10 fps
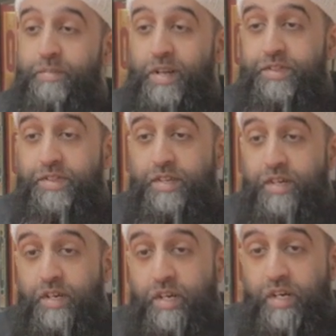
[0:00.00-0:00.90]
month
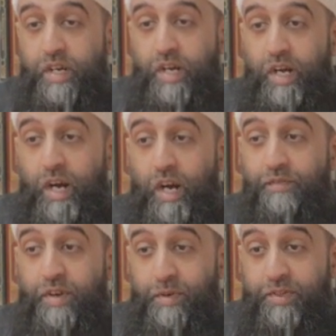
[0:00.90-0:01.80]
uh,
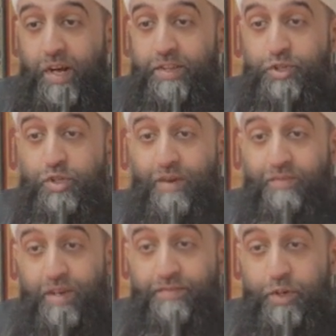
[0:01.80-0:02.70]
of Ramadan that you
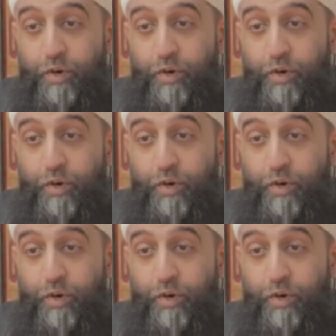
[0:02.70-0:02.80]
have left